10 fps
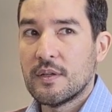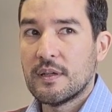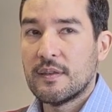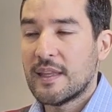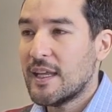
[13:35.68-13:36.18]

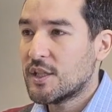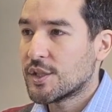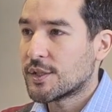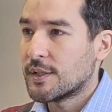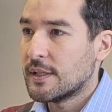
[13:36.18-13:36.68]

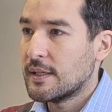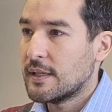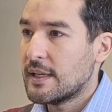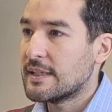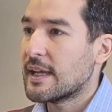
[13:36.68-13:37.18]
Nature
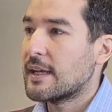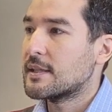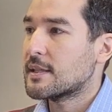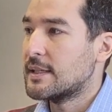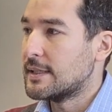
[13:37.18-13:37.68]
is
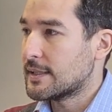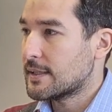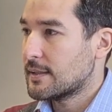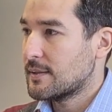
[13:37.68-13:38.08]
against us.